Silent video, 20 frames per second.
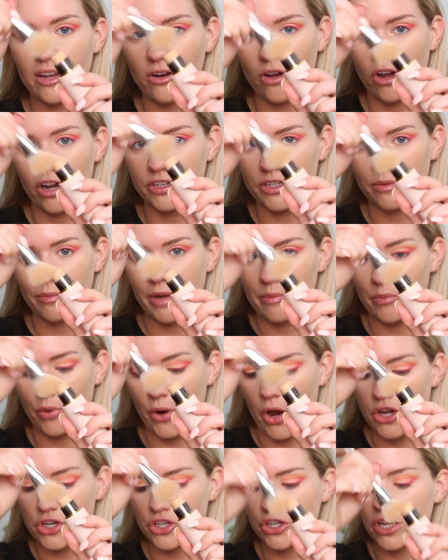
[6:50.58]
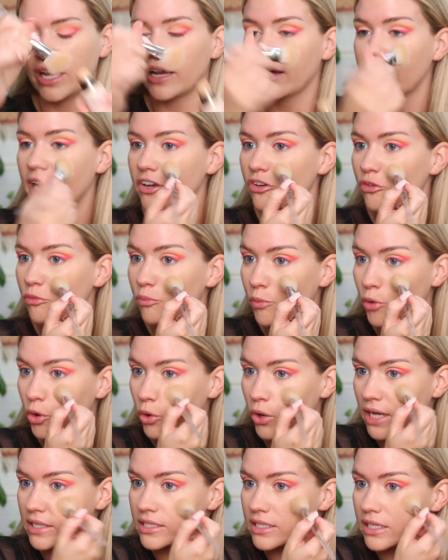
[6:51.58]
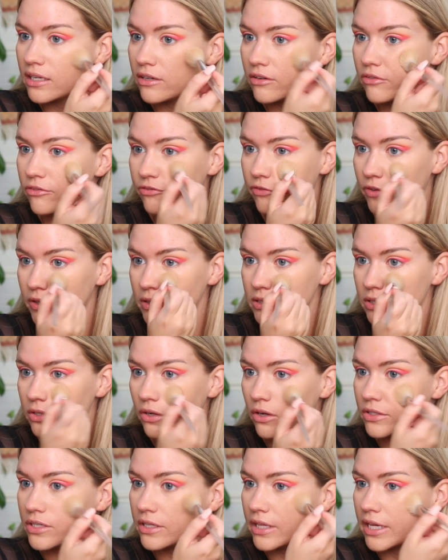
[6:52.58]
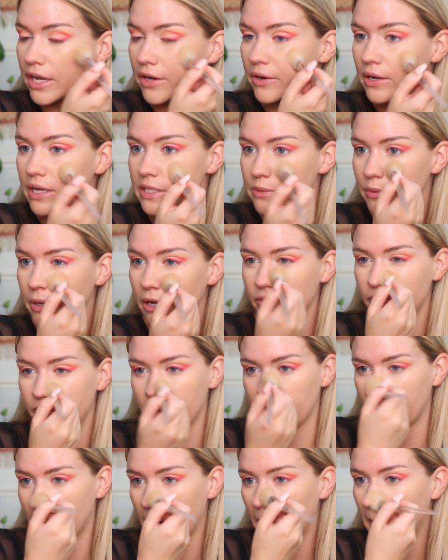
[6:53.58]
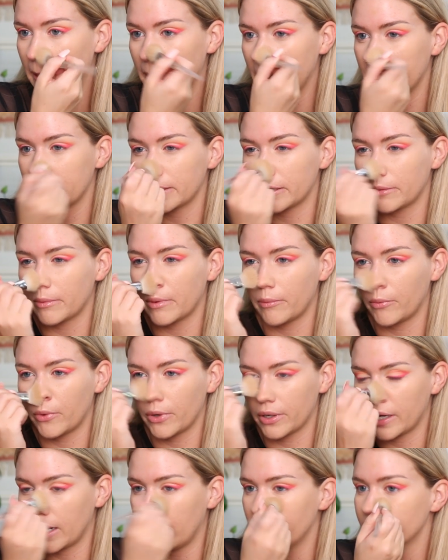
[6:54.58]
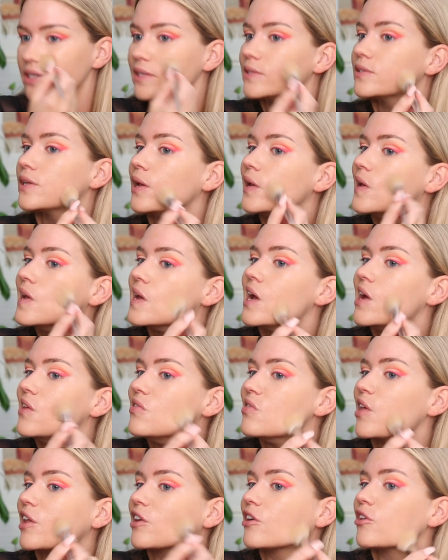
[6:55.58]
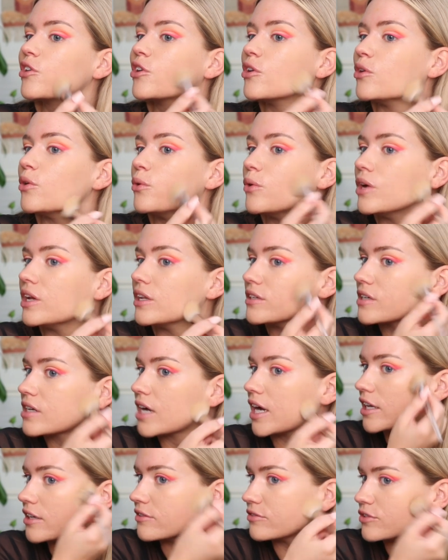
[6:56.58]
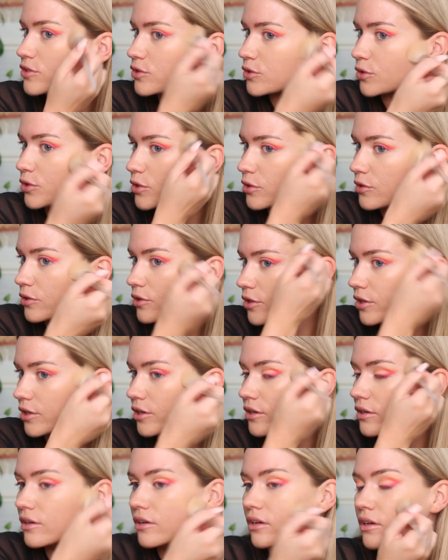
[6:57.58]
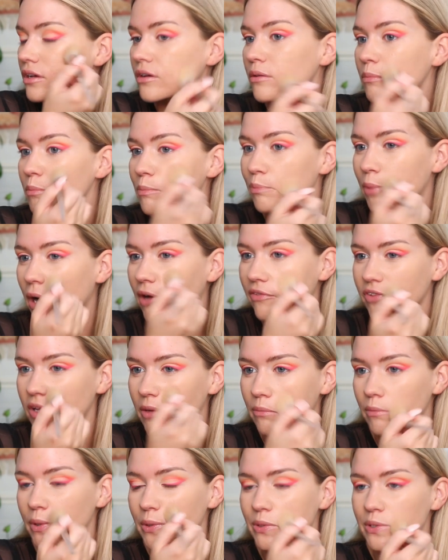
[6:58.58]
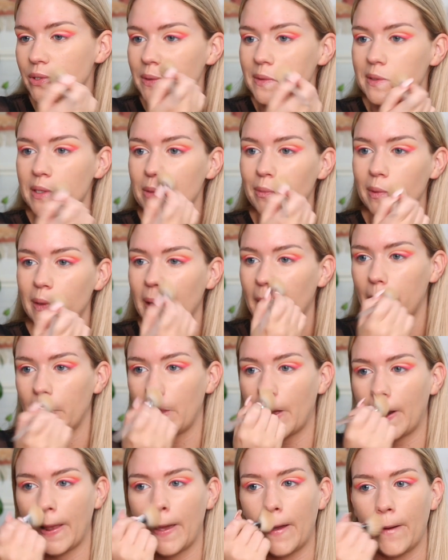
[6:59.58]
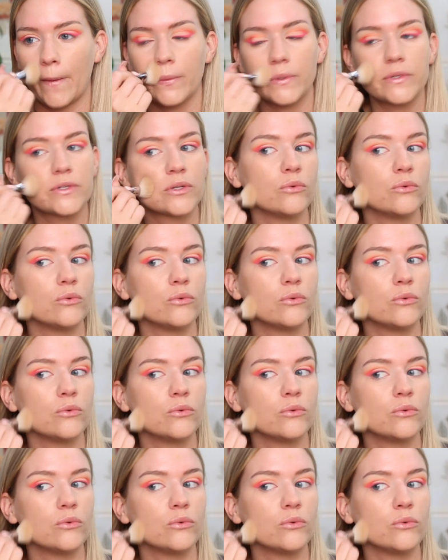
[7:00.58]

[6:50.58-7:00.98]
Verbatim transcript: that onto my brush and kind of press it first onto the areas where I feel like I need a little bit more coverage, and then I'll go in a kind of circular buffing motion to blend that out